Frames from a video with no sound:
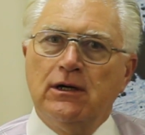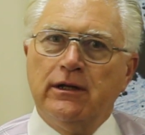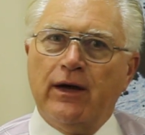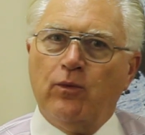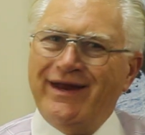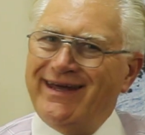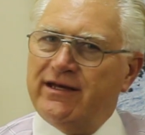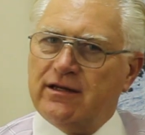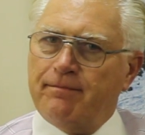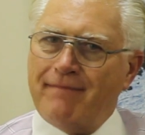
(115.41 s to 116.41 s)
that we
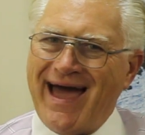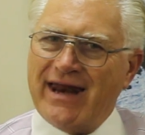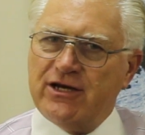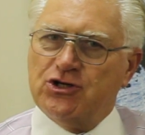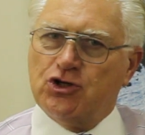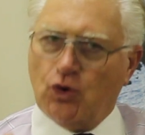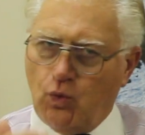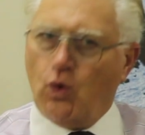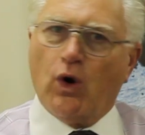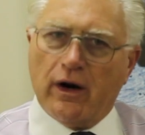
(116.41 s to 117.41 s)
need to manage
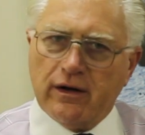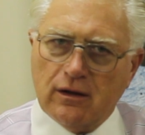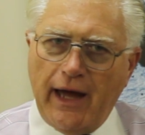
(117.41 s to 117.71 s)
toward